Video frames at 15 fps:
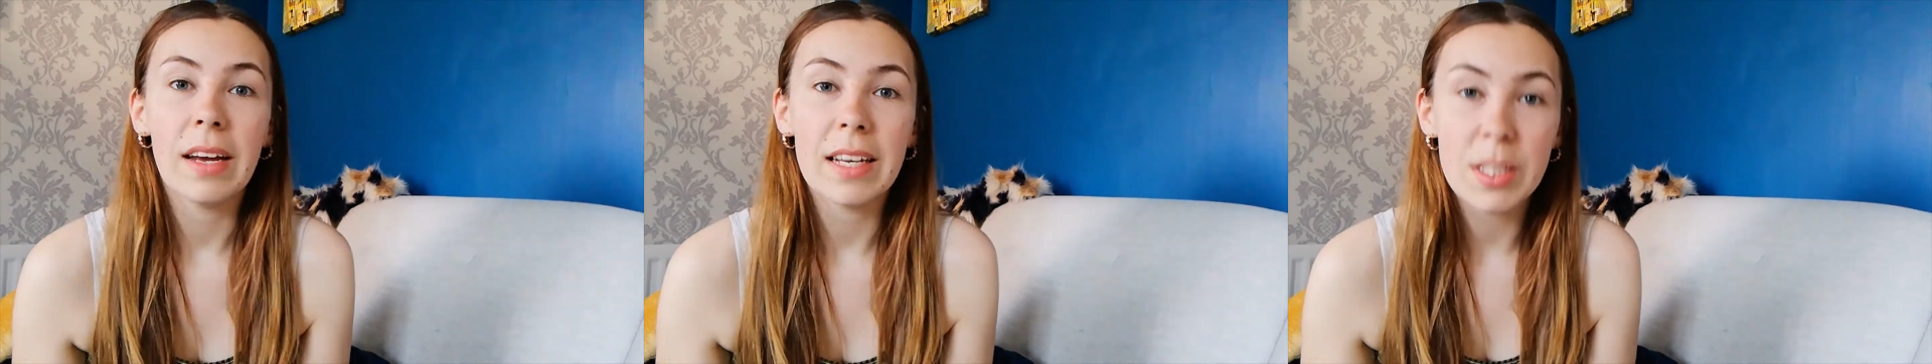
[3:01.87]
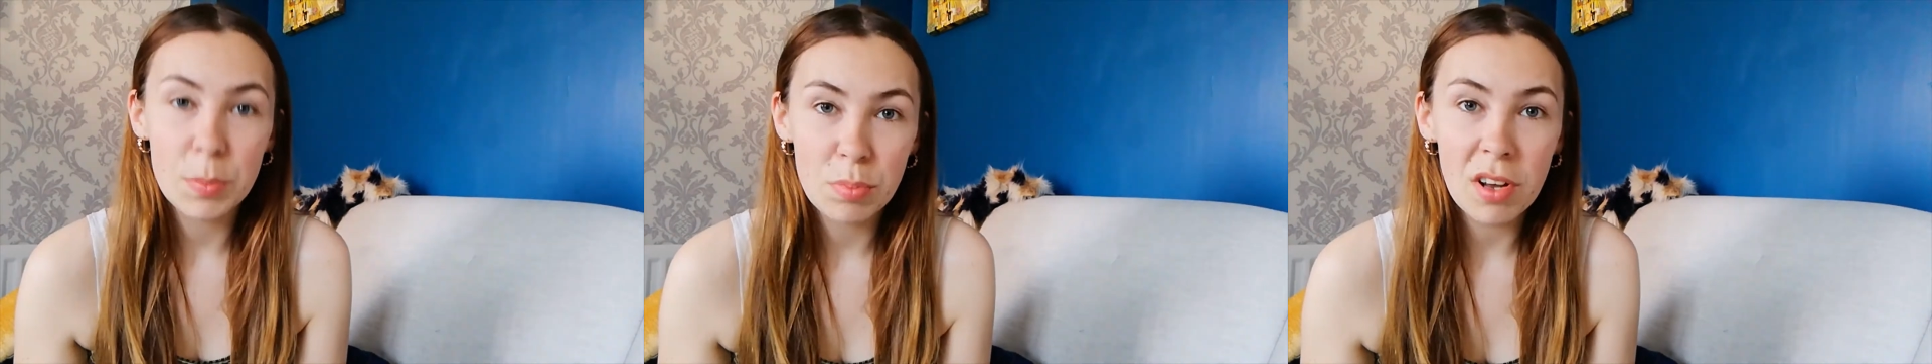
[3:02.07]

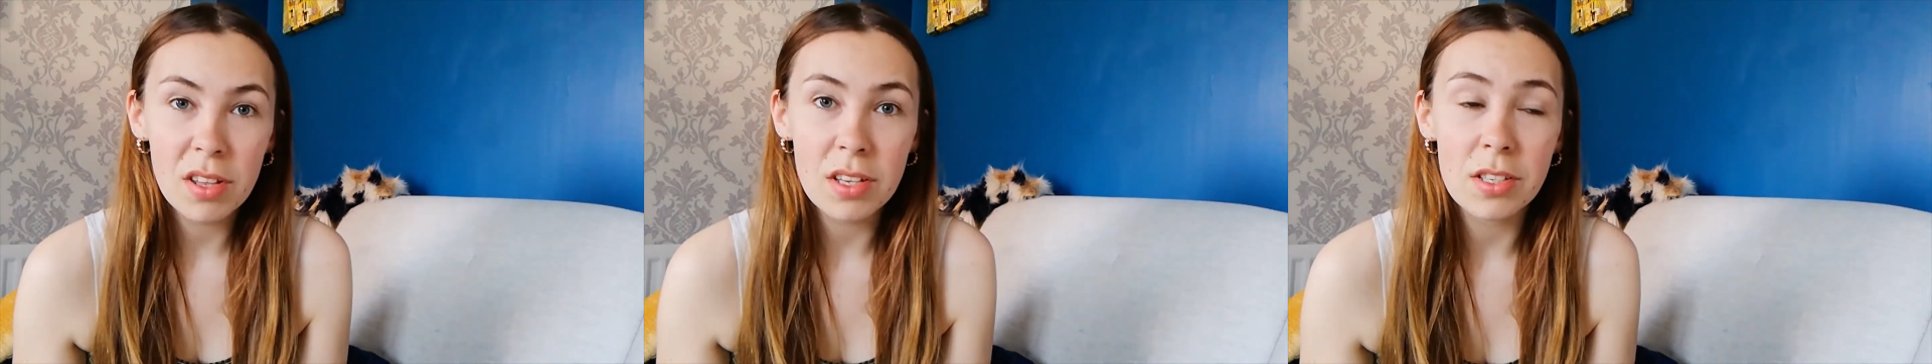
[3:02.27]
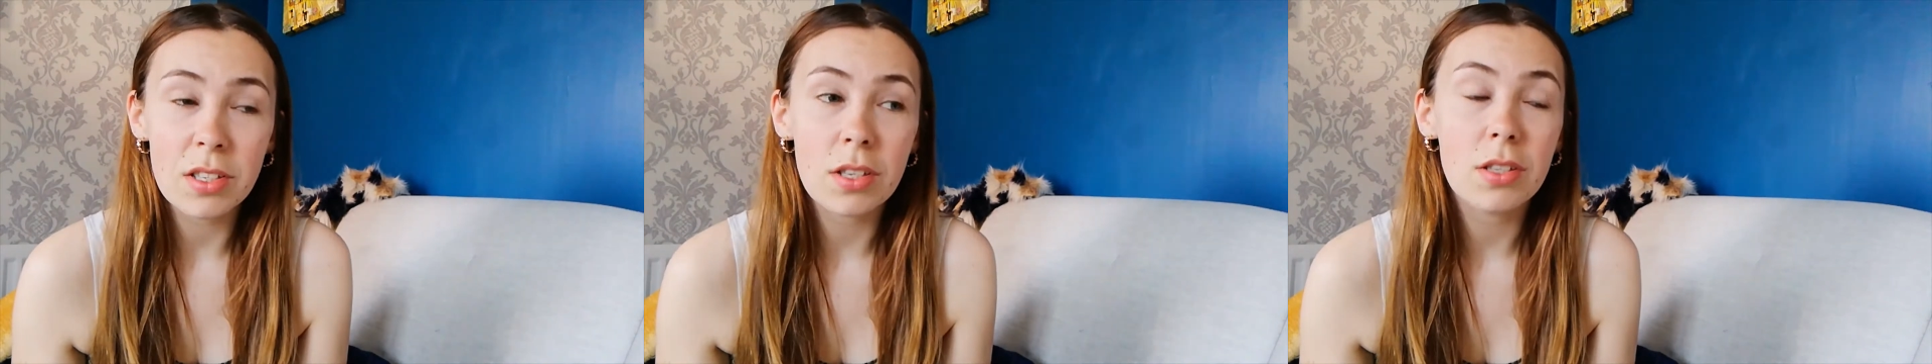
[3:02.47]
His
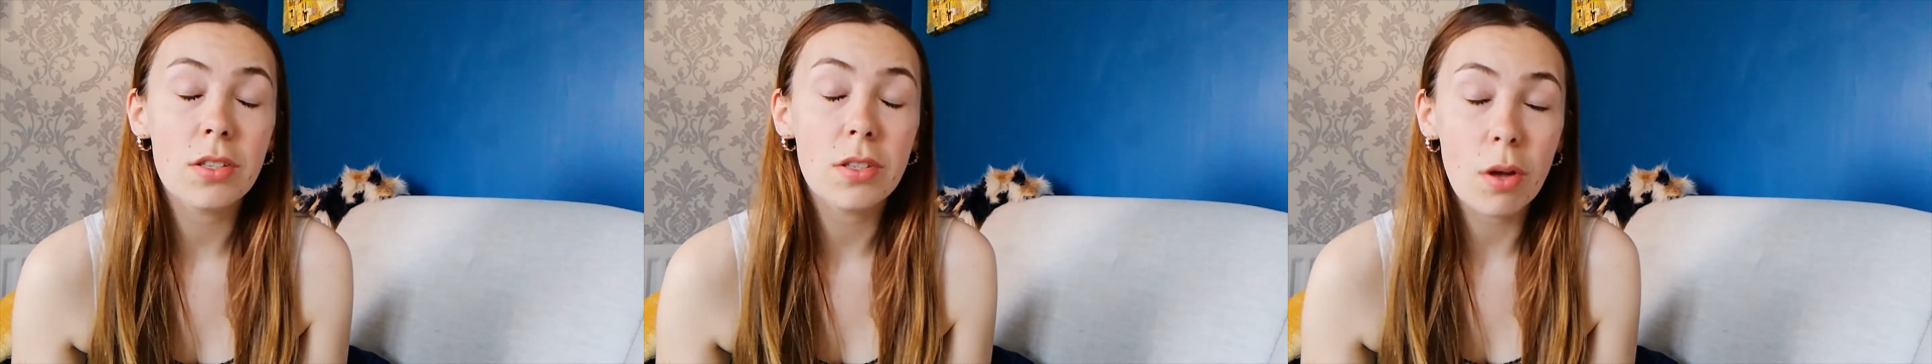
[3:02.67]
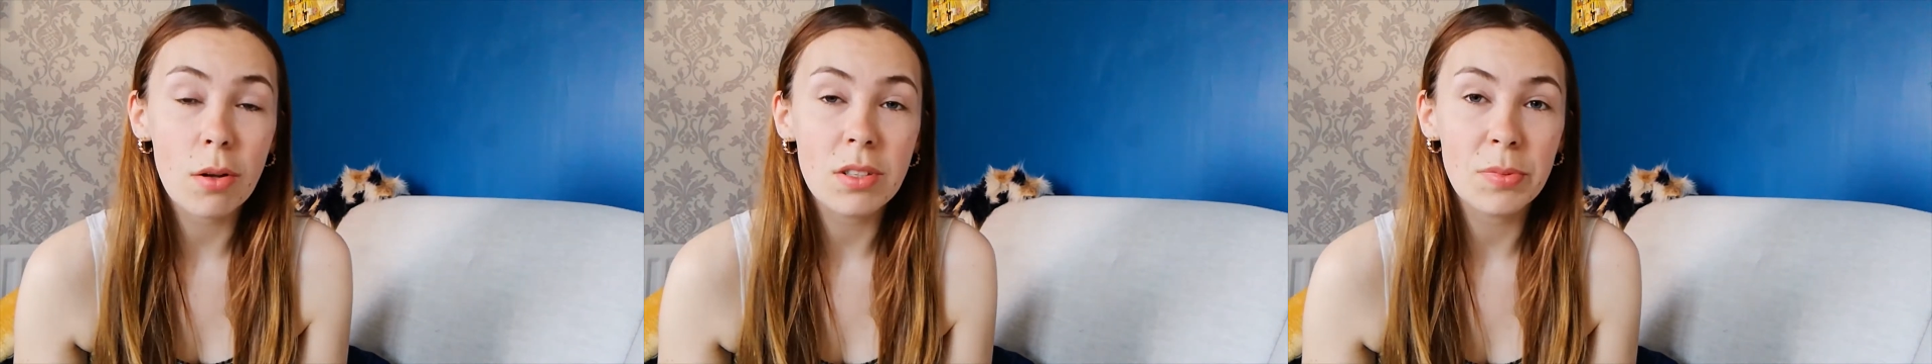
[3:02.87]
brothers
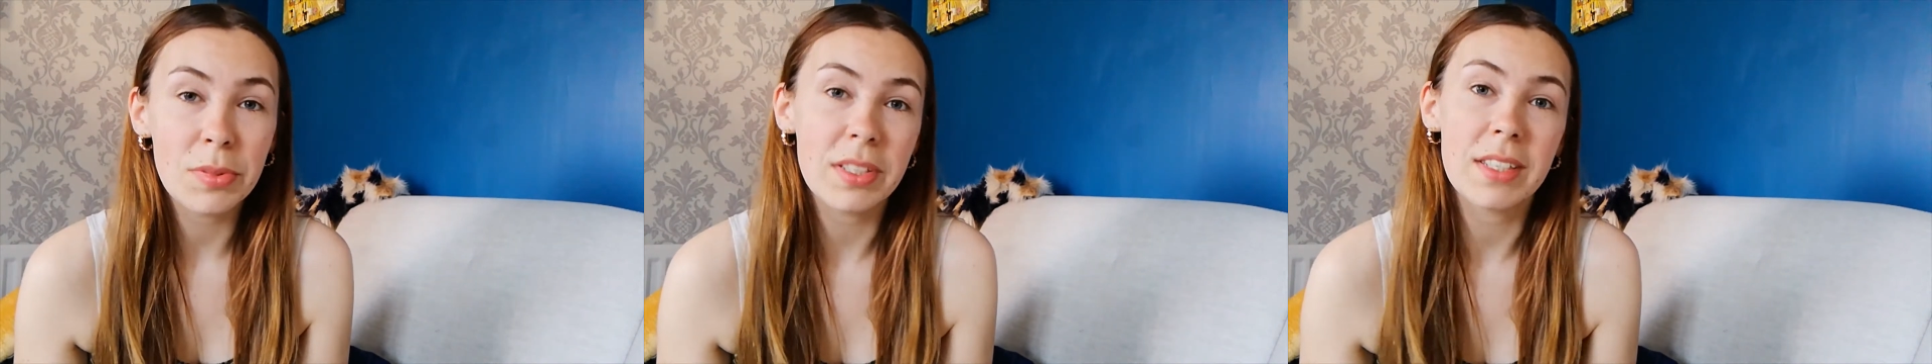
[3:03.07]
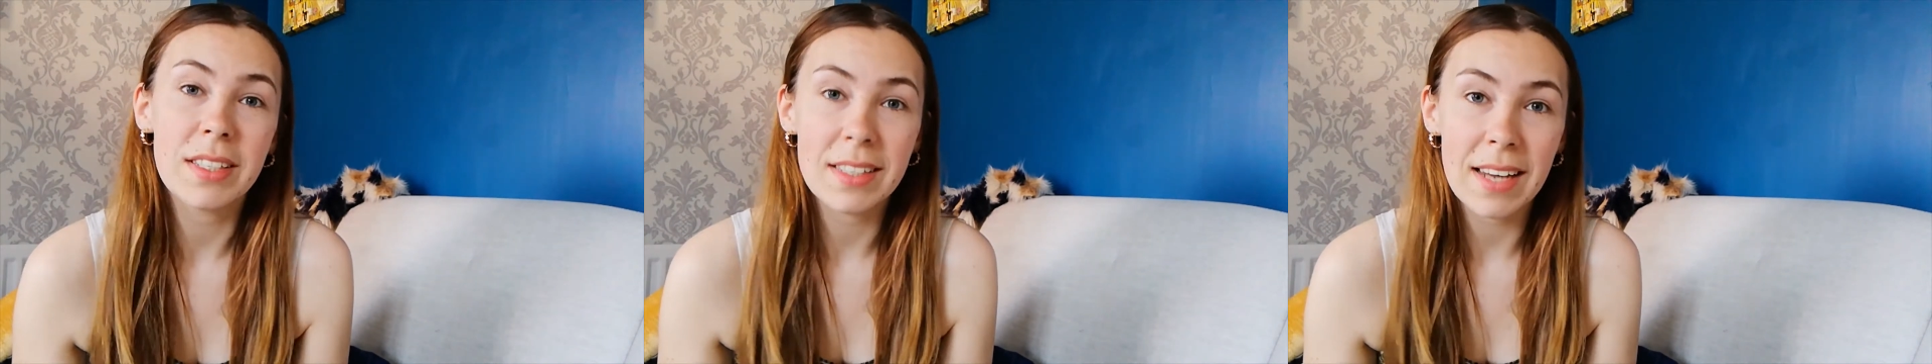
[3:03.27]
sold him as
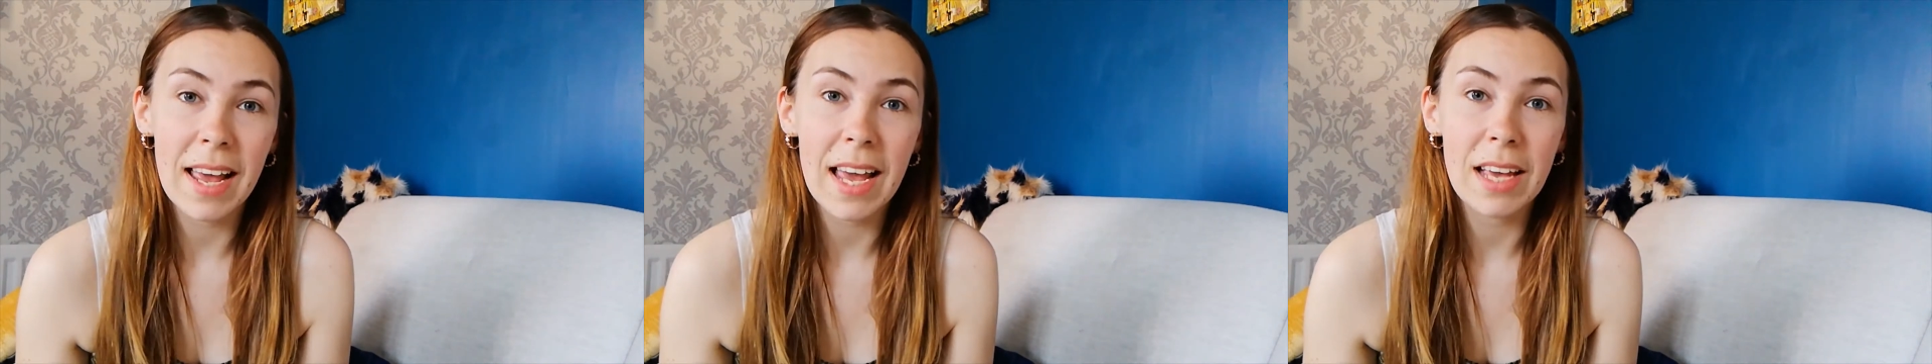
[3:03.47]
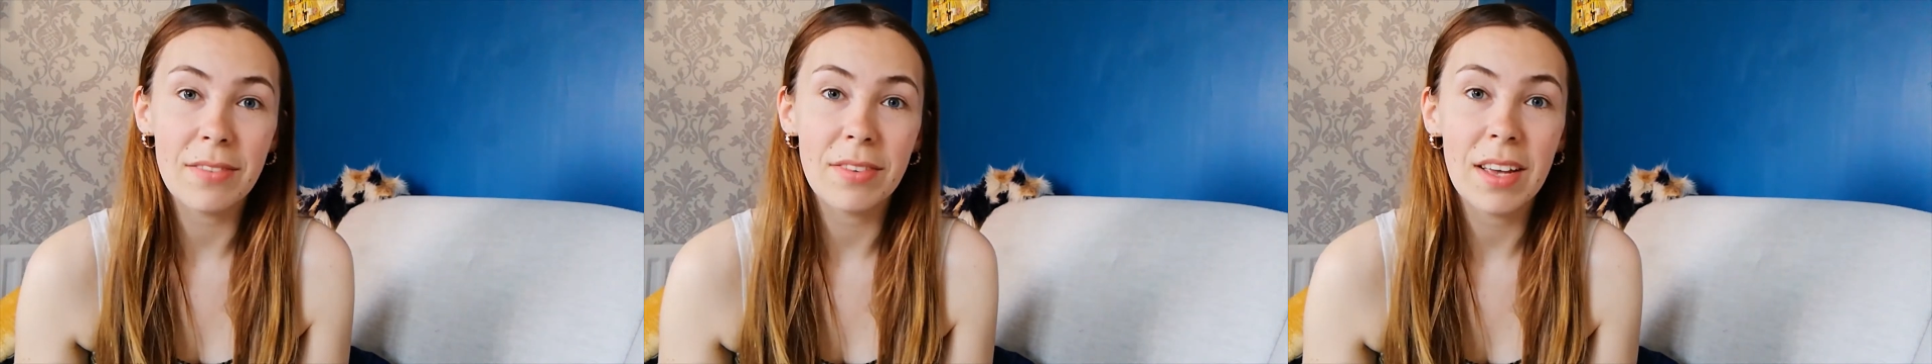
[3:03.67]
a
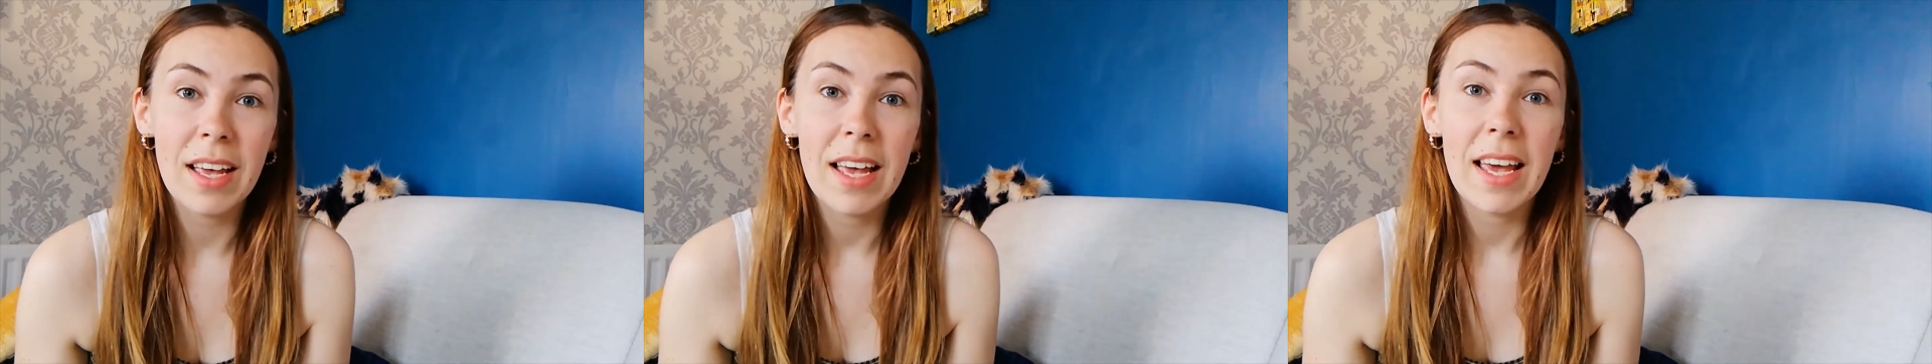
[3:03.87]
slave.